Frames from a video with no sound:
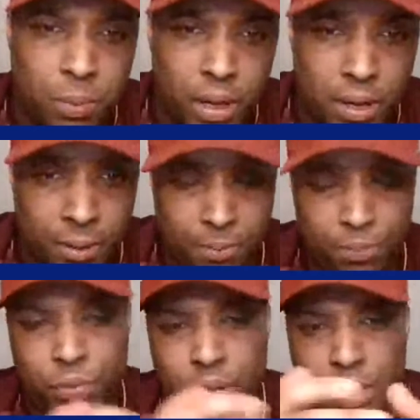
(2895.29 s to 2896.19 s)
like I
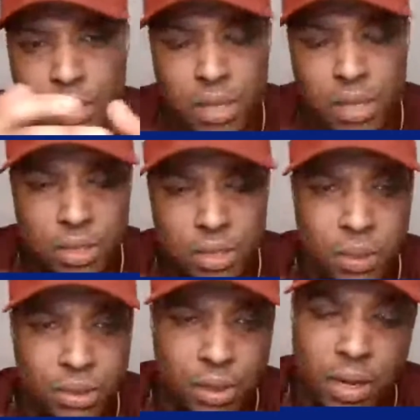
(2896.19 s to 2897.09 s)
say, smash a like,
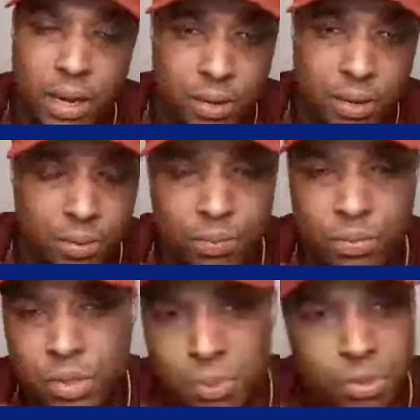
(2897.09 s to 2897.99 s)
subscribe to
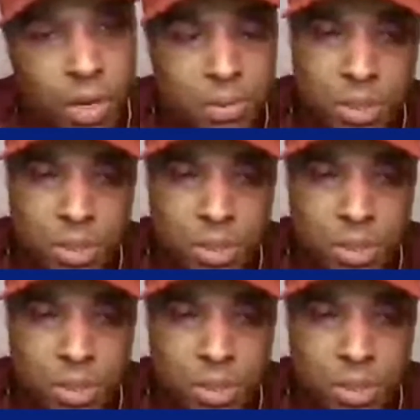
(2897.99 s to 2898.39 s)
the channel, man.